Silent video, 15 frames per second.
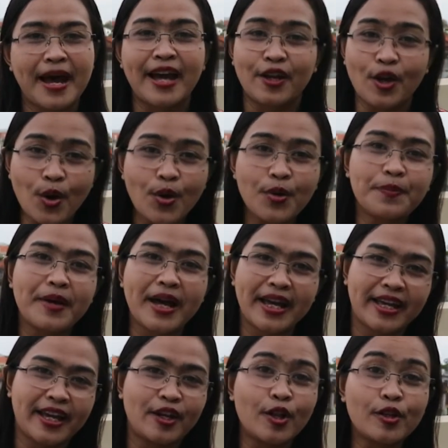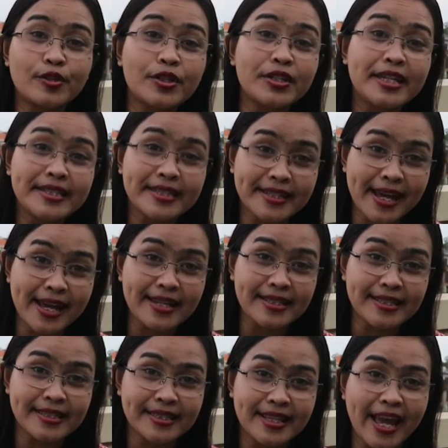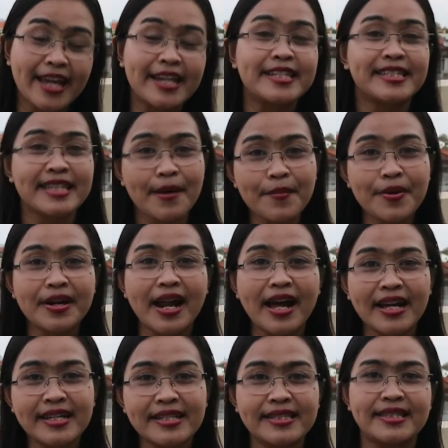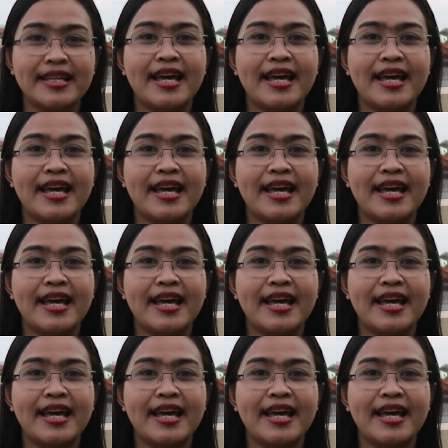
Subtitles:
I hope I can also discuss and summarize